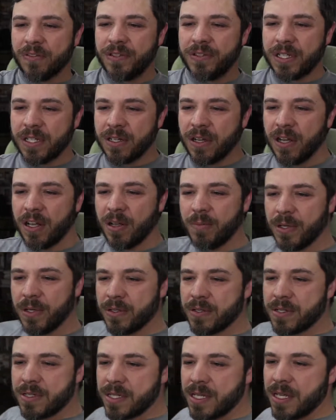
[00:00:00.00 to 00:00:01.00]
You can
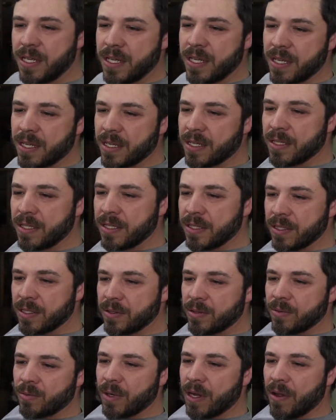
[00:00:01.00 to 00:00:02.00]
almost see,
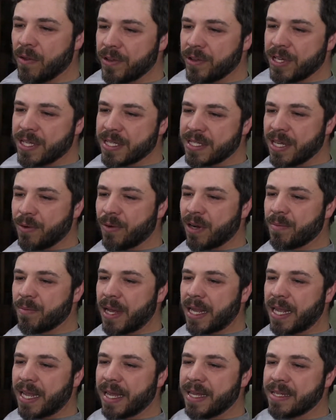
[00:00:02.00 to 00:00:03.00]
well, you can see one of my
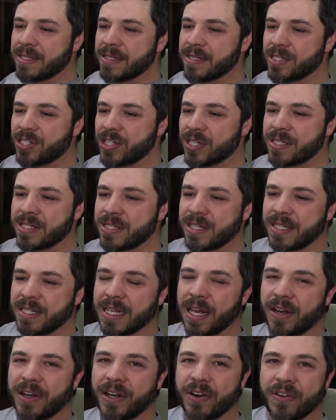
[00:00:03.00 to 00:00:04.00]
cases just sitting
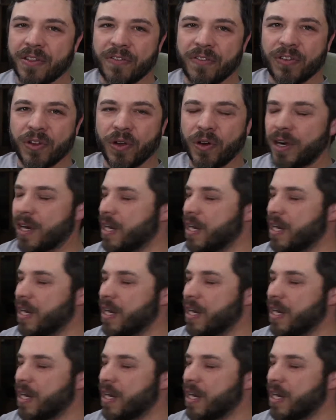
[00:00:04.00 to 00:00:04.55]
down here on the floor.